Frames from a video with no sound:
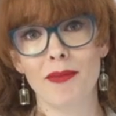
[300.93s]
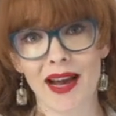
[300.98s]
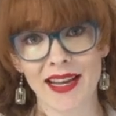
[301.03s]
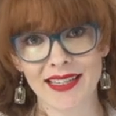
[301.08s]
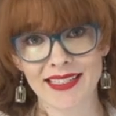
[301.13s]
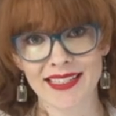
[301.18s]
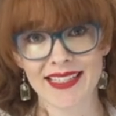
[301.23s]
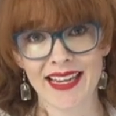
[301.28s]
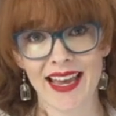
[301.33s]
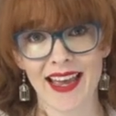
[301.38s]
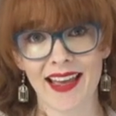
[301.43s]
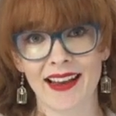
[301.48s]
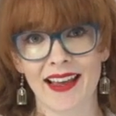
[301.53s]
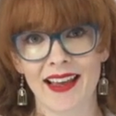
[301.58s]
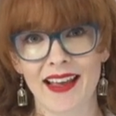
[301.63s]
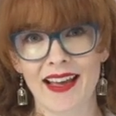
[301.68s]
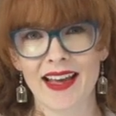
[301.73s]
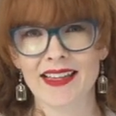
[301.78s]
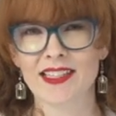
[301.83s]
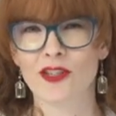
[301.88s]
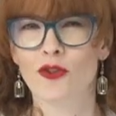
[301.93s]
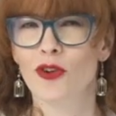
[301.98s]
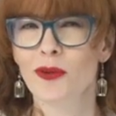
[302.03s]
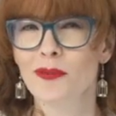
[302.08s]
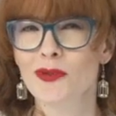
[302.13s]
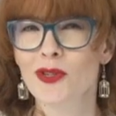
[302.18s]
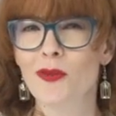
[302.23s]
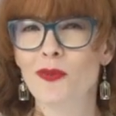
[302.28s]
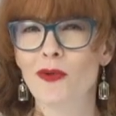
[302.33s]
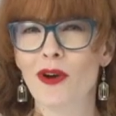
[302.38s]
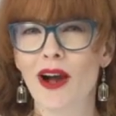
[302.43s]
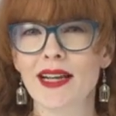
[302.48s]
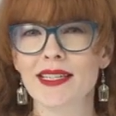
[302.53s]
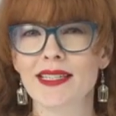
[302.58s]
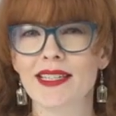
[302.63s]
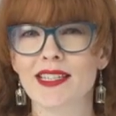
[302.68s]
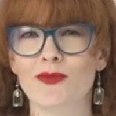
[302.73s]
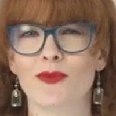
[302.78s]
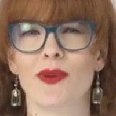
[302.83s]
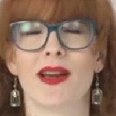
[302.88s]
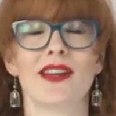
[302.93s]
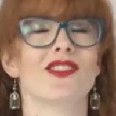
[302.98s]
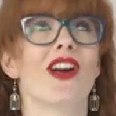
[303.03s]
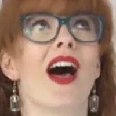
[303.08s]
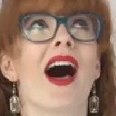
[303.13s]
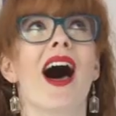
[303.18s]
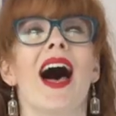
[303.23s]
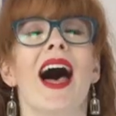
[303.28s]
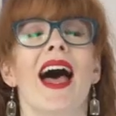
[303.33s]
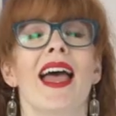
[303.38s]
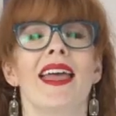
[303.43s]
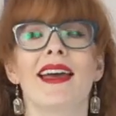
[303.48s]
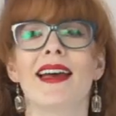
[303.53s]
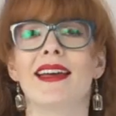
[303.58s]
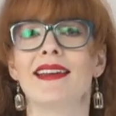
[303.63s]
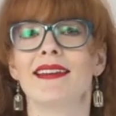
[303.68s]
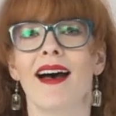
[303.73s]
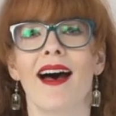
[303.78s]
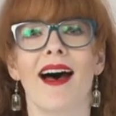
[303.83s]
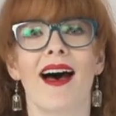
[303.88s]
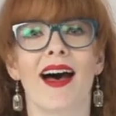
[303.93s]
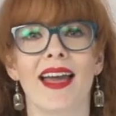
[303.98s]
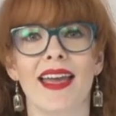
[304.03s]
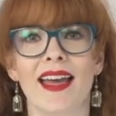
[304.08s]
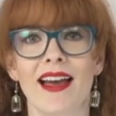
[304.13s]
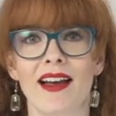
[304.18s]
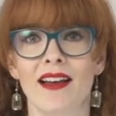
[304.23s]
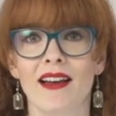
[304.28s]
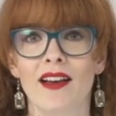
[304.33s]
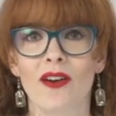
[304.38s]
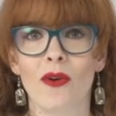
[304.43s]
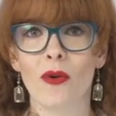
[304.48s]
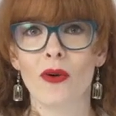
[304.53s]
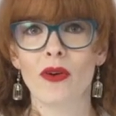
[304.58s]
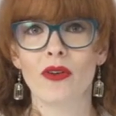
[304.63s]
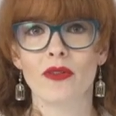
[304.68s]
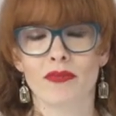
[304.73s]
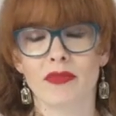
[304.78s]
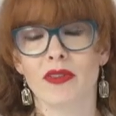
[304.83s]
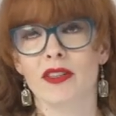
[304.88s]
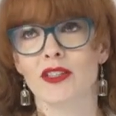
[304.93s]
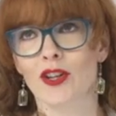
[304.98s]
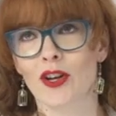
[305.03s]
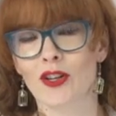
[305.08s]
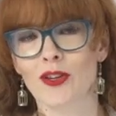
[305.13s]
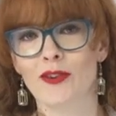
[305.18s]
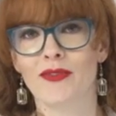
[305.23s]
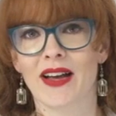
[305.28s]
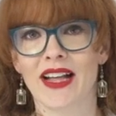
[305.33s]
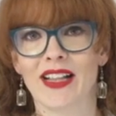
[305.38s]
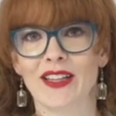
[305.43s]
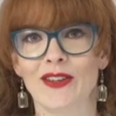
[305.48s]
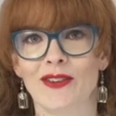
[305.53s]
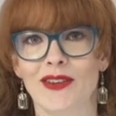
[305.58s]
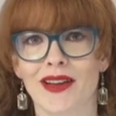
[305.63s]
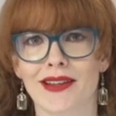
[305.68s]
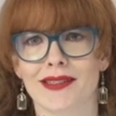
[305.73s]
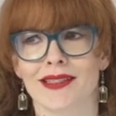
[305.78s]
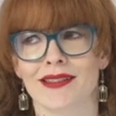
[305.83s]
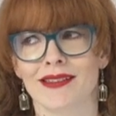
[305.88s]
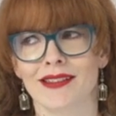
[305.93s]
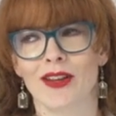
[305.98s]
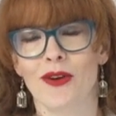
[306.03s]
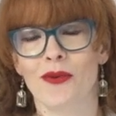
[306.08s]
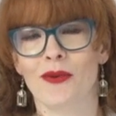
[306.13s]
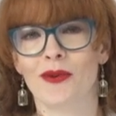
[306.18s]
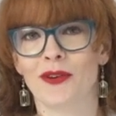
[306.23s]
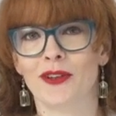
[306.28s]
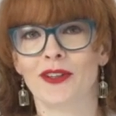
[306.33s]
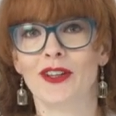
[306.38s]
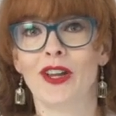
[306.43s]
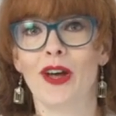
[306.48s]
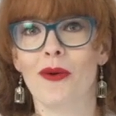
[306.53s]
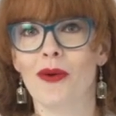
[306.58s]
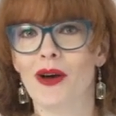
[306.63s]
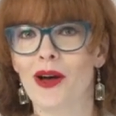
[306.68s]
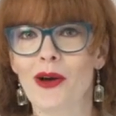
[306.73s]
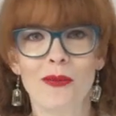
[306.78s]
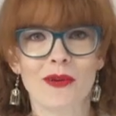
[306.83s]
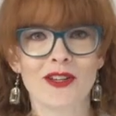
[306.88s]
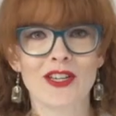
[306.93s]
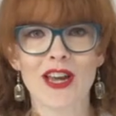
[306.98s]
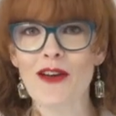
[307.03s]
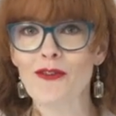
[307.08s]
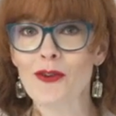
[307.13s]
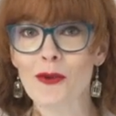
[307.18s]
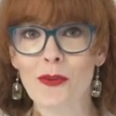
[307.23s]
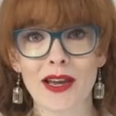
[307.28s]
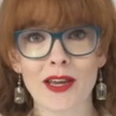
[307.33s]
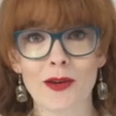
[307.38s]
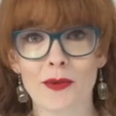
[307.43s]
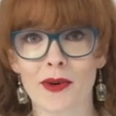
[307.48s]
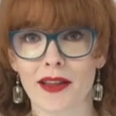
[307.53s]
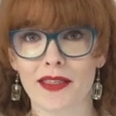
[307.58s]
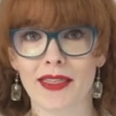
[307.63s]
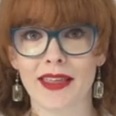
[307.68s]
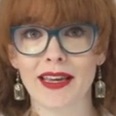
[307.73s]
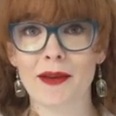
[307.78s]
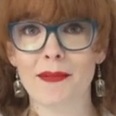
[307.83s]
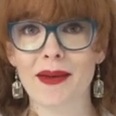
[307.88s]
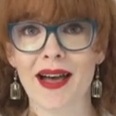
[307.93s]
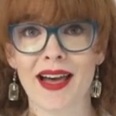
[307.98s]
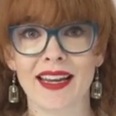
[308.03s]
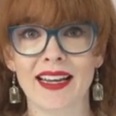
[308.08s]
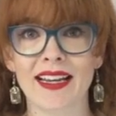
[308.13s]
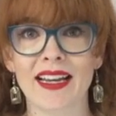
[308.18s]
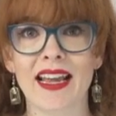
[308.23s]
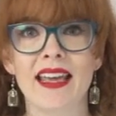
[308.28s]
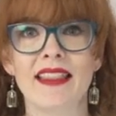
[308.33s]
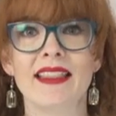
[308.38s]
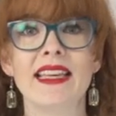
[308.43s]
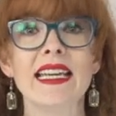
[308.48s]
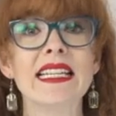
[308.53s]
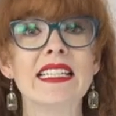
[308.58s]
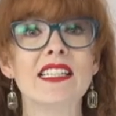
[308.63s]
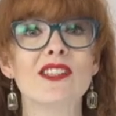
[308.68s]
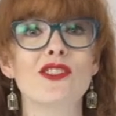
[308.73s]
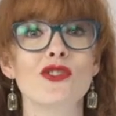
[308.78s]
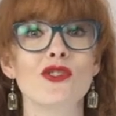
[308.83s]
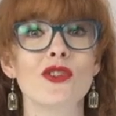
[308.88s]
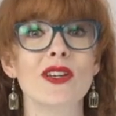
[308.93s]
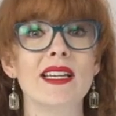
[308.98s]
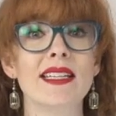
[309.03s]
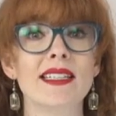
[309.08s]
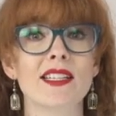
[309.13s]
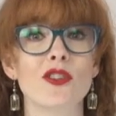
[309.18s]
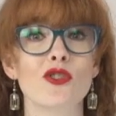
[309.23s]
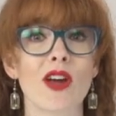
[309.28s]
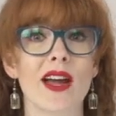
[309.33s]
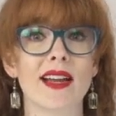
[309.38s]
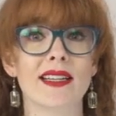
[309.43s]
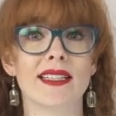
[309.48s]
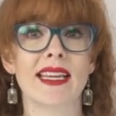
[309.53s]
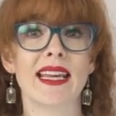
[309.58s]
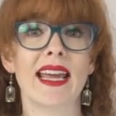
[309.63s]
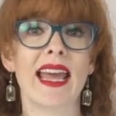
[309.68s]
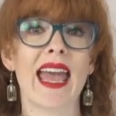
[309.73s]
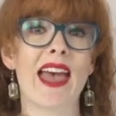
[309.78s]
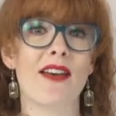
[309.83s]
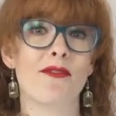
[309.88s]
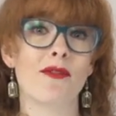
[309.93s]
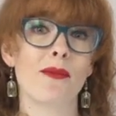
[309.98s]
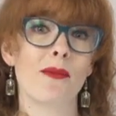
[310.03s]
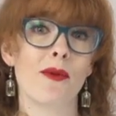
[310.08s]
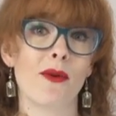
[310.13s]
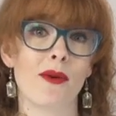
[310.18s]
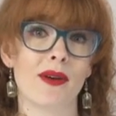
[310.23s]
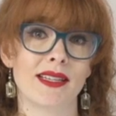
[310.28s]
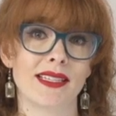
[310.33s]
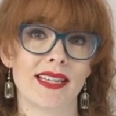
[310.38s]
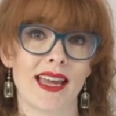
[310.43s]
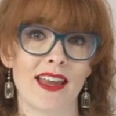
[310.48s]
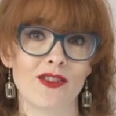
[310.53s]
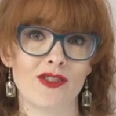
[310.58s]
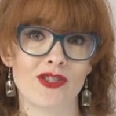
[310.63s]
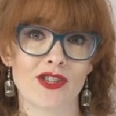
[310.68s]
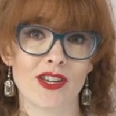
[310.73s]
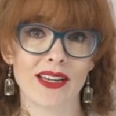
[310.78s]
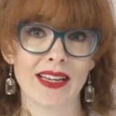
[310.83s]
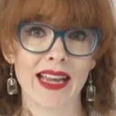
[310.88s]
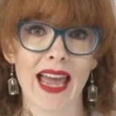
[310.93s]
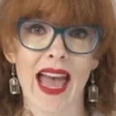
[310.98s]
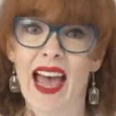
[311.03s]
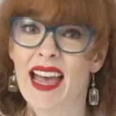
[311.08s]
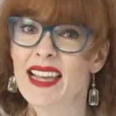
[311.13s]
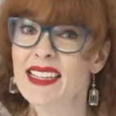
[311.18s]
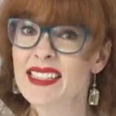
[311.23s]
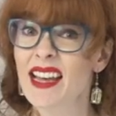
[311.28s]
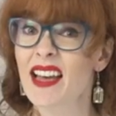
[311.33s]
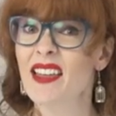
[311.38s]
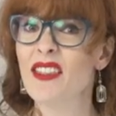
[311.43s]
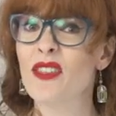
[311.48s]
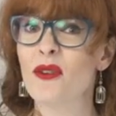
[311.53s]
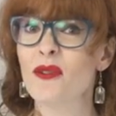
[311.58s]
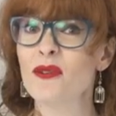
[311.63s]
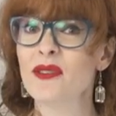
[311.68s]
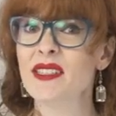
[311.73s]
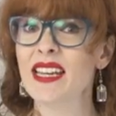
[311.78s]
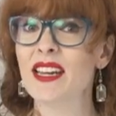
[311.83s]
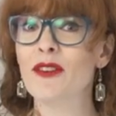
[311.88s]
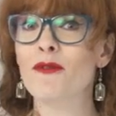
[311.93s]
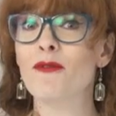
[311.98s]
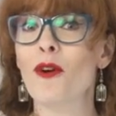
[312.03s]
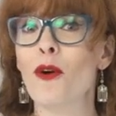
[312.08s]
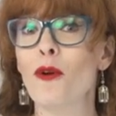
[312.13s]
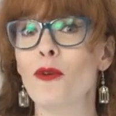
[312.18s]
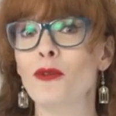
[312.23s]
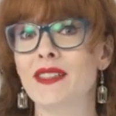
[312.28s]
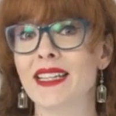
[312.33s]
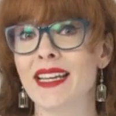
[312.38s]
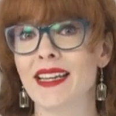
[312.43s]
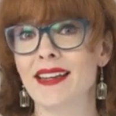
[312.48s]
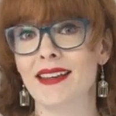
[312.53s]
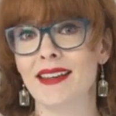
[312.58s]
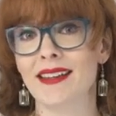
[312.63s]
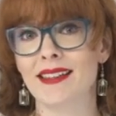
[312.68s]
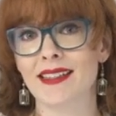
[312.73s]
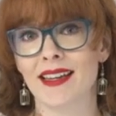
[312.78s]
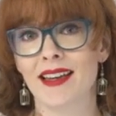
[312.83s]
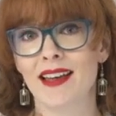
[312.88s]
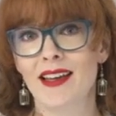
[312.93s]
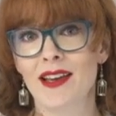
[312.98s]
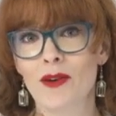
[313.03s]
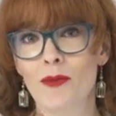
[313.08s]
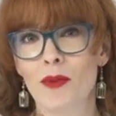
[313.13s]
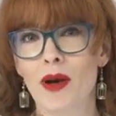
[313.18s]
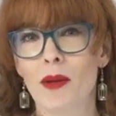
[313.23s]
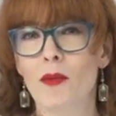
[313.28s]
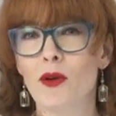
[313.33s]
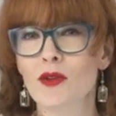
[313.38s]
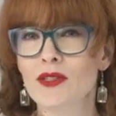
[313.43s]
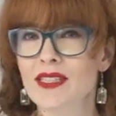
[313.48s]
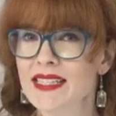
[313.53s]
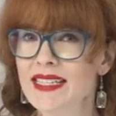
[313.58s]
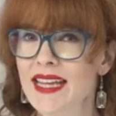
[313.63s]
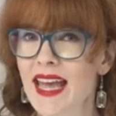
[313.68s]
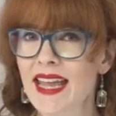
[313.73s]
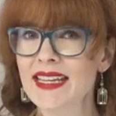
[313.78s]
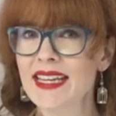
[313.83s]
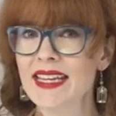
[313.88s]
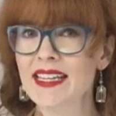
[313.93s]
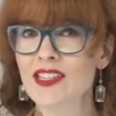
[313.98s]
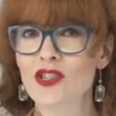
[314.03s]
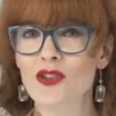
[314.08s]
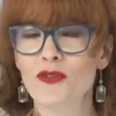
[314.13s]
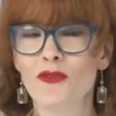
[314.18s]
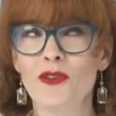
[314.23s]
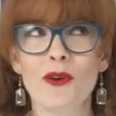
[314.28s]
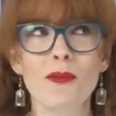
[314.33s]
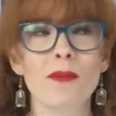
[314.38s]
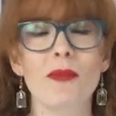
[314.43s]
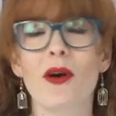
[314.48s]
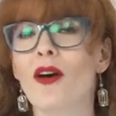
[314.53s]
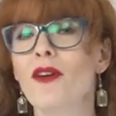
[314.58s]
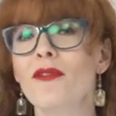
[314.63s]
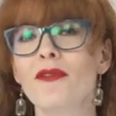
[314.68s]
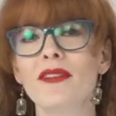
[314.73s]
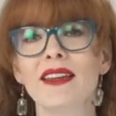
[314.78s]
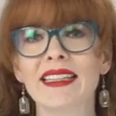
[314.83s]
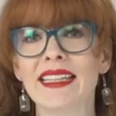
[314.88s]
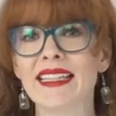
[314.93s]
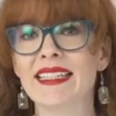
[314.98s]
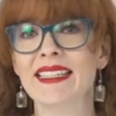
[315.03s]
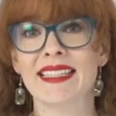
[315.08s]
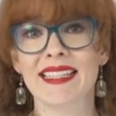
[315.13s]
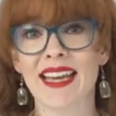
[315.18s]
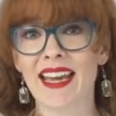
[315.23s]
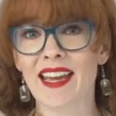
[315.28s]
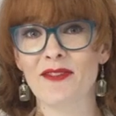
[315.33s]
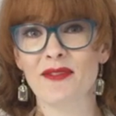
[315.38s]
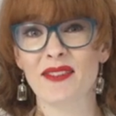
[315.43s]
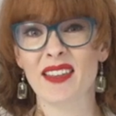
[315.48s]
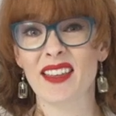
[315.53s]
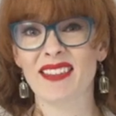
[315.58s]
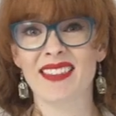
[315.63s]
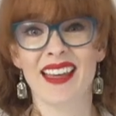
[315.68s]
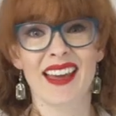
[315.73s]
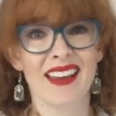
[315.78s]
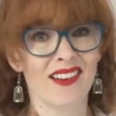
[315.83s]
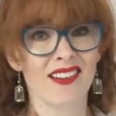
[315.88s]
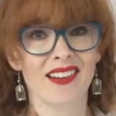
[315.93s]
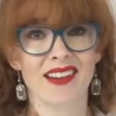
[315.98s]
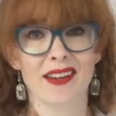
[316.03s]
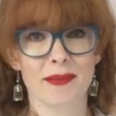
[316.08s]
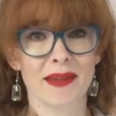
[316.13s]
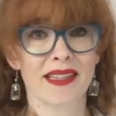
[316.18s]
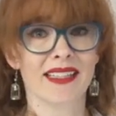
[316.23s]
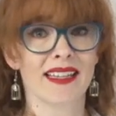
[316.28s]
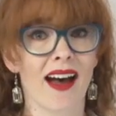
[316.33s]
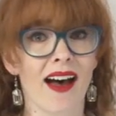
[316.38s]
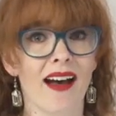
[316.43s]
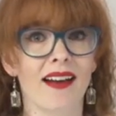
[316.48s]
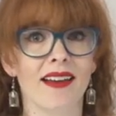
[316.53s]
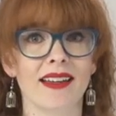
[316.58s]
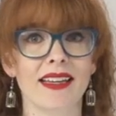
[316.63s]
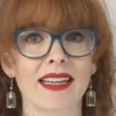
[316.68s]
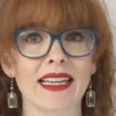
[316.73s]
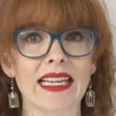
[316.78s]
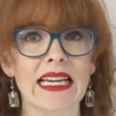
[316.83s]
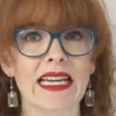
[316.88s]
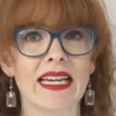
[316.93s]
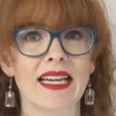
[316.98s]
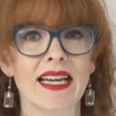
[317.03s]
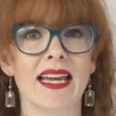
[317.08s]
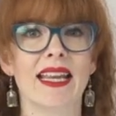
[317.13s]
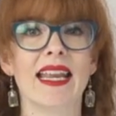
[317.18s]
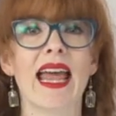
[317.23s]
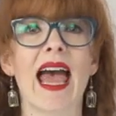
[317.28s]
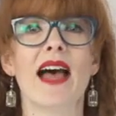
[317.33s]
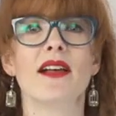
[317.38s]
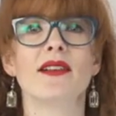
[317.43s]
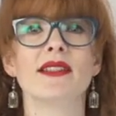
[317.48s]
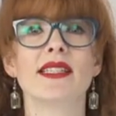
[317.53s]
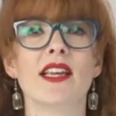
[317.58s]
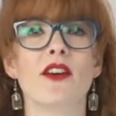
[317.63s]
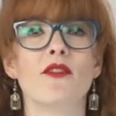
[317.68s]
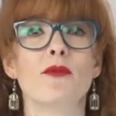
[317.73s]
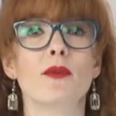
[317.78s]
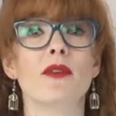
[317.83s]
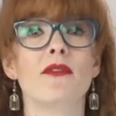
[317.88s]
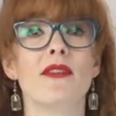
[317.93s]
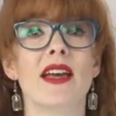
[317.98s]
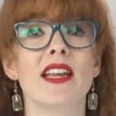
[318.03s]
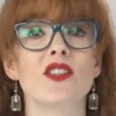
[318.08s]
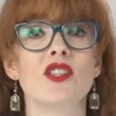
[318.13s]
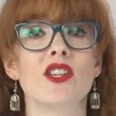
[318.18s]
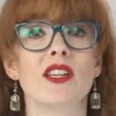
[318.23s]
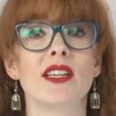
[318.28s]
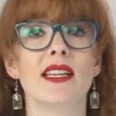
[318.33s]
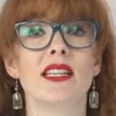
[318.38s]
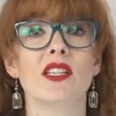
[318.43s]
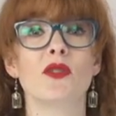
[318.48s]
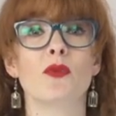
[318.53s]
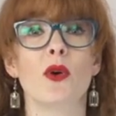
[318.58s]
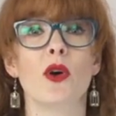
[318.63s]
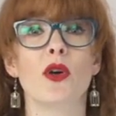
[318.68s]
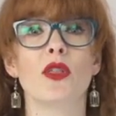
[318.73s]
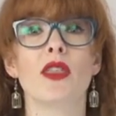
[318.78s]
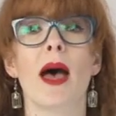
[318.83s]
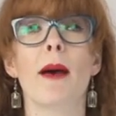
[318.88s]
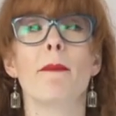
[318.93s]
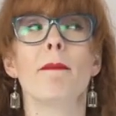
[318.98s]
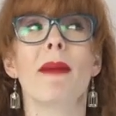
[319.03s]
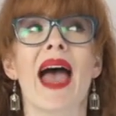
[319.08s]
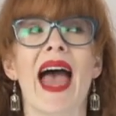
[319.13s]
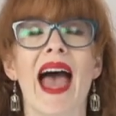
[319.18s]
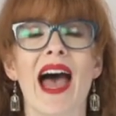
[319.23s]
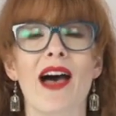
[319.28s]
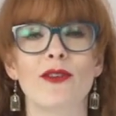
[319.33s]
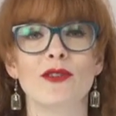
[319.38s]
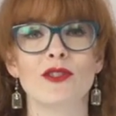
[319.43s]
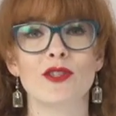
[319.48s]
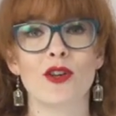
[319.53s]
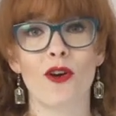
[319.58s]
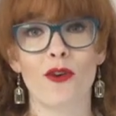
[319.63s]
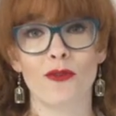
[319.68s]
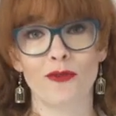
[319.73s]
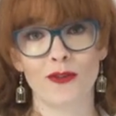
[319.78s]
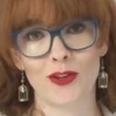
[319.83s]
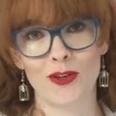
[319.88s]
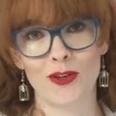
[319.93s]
mindset. As crypto prices rage higher and higher, or the dollar value gets lower and lower, whichever way you want to think about it, the industry is attracting ever more attention, as are those involved in it. While most attendees should feel perfectly safe that they're not going to be targeted, an ounce of prevention is worth a pound of